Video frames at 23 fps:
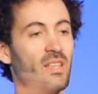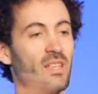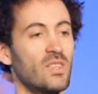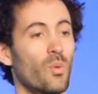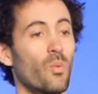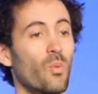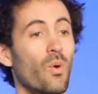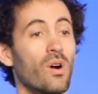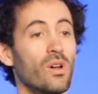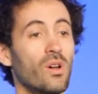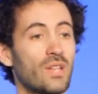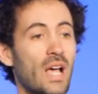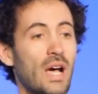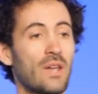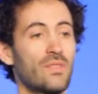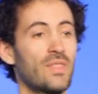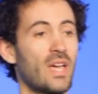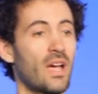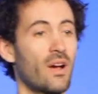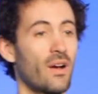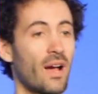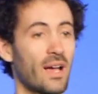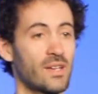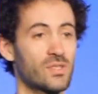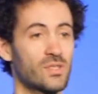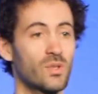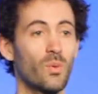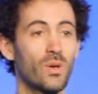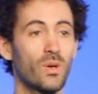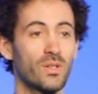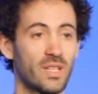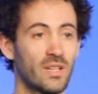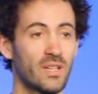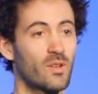in, the world out there as to
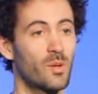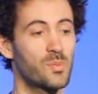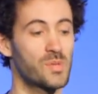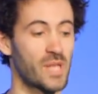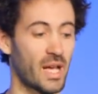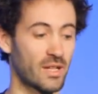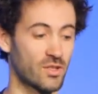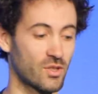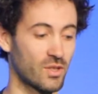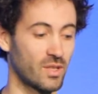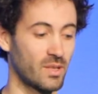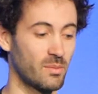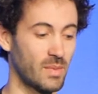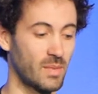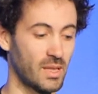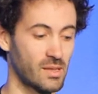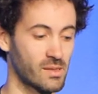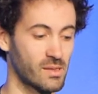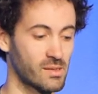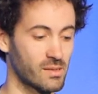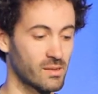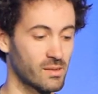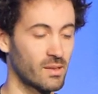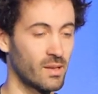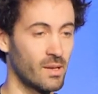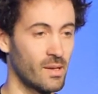what DevOps actually means.